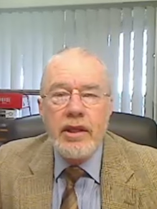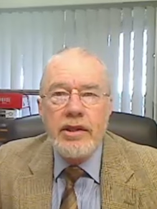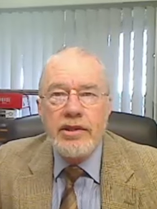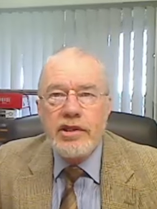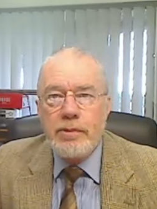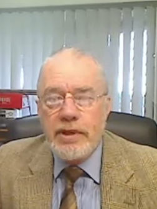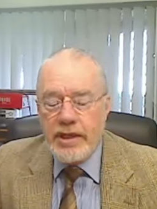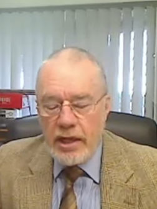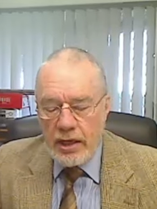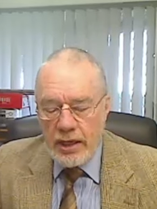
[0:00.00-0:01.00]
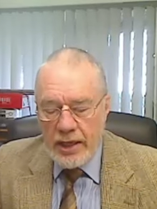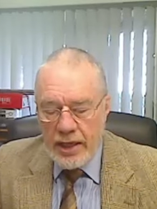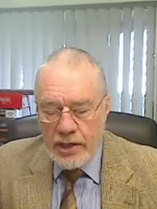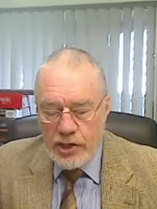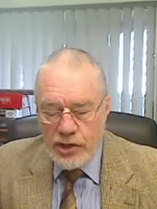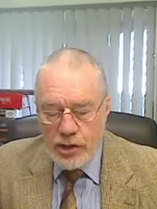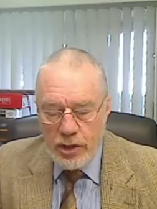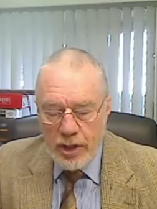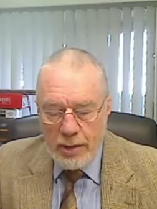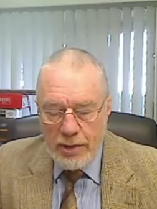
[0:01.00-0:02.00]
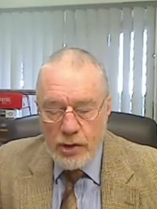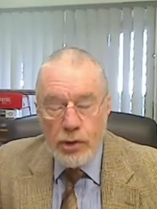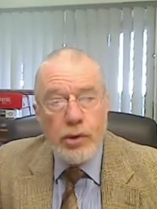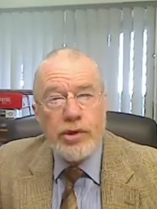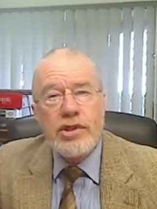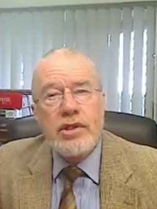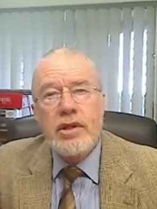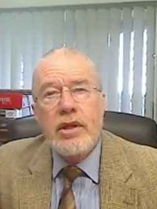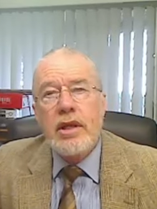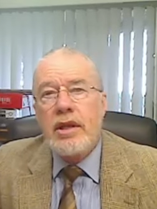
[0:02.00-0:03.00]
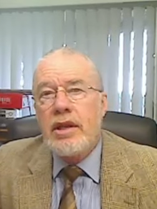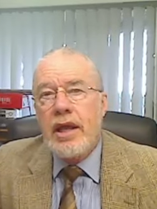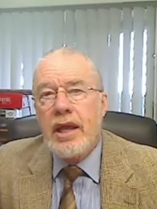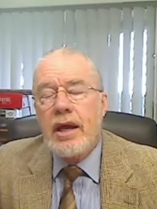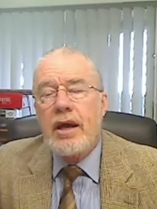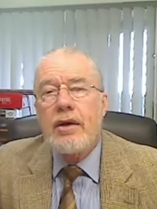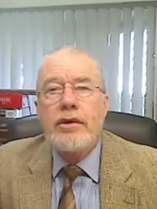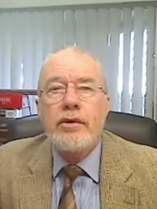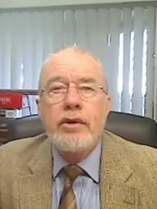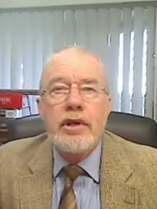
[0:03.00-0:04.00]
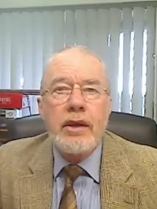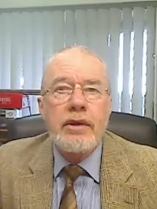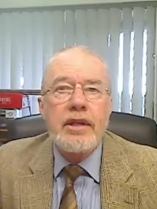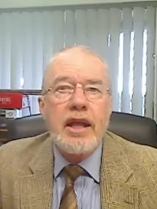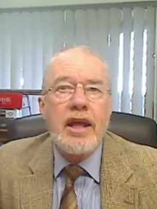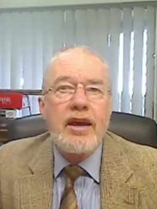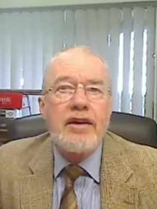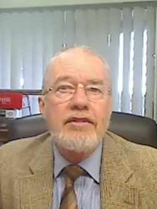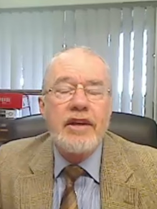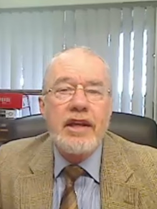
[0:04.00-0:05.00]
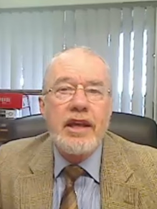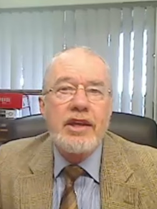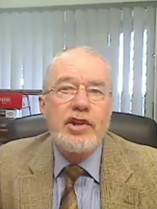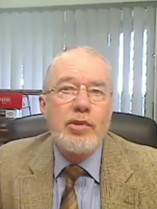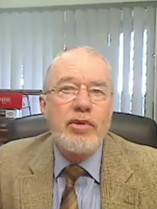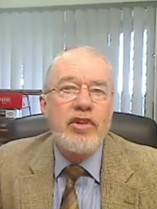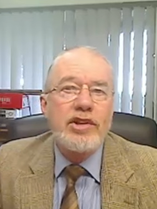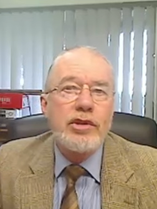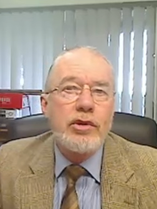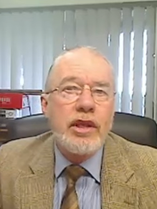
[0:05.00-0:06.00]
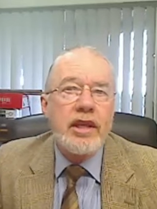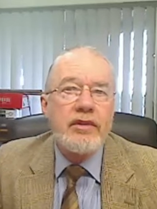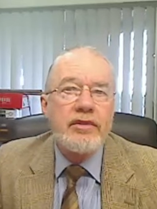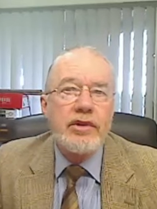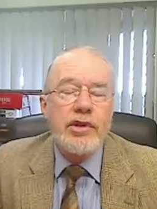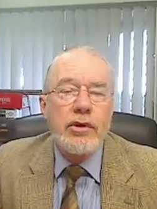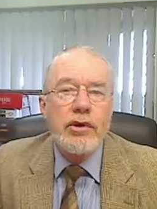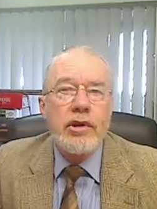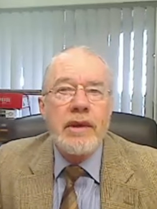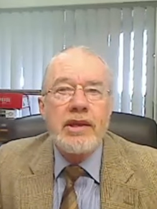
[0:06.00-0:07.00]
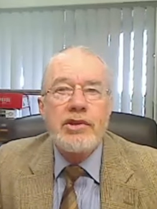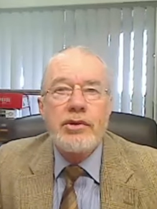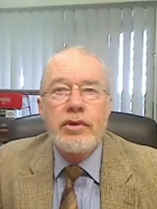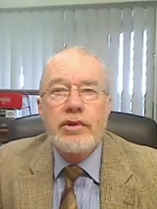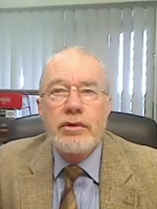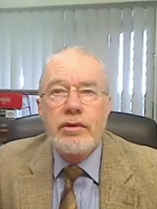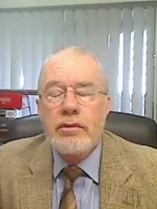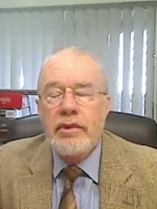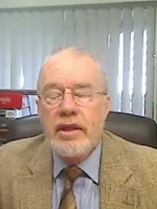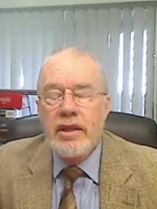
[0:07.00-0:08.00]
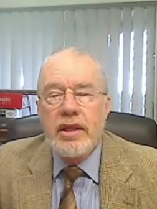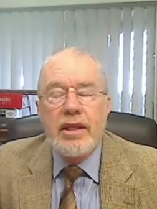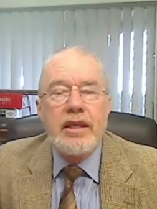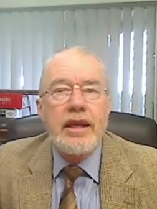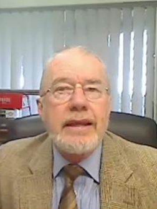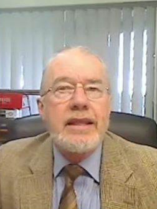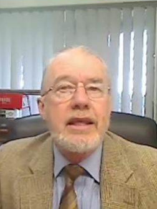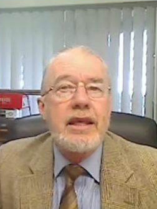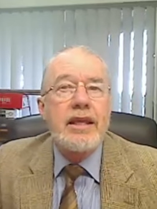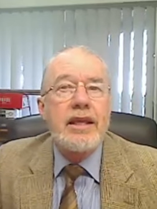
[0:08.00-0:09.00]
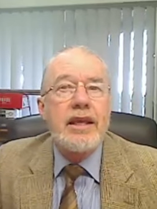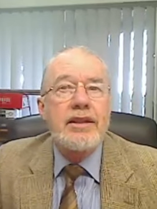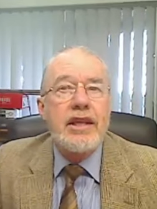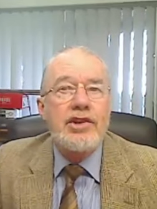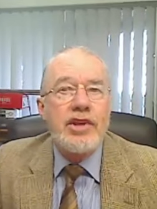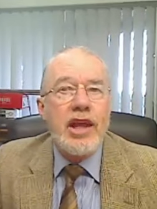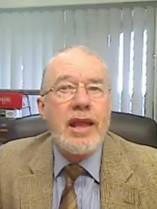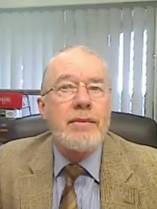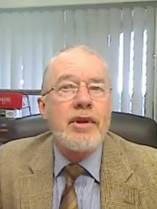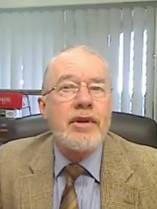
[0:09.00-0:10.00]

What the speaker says: This is particularly an issue because now you're not going to have a supervisor looking over your shoulder to make sure that you're in there at the exam